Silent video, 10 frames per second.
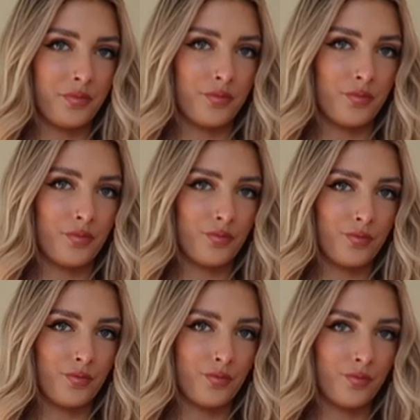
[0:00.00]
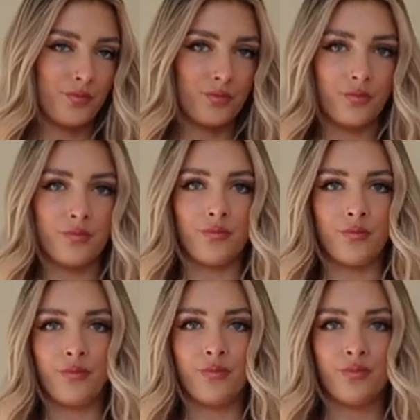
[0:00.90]

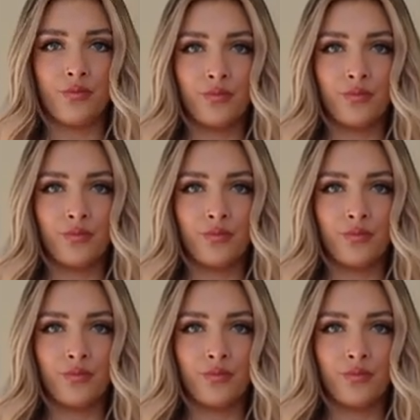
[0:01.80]
(silence)